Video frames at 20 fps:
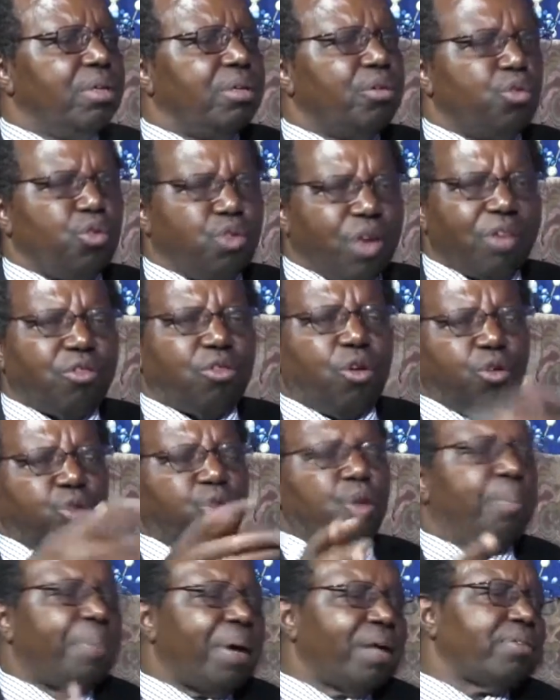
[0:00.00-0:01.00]
You just go
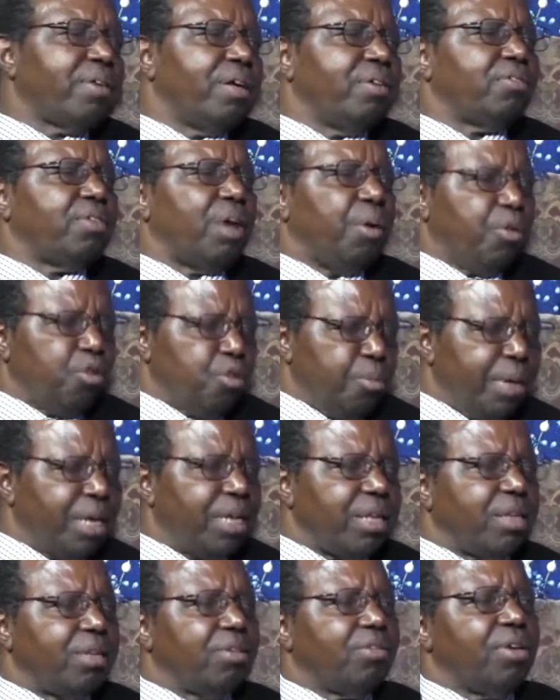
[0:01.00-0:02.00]
to the pastor and say, I want to
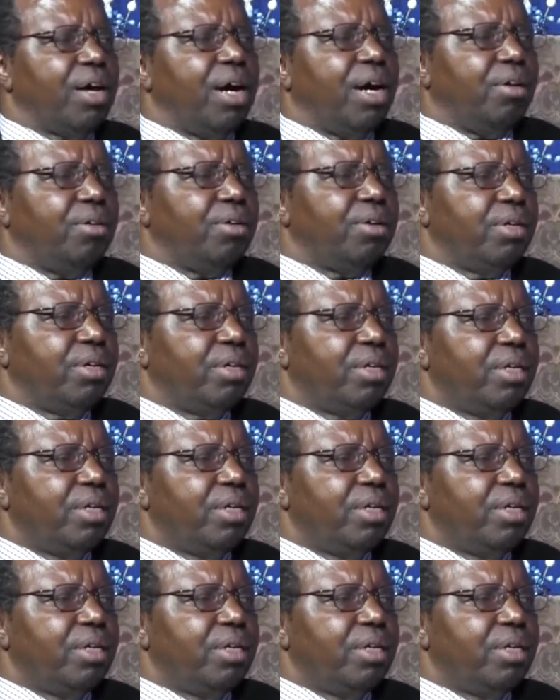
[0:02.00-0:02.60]
marry this girl.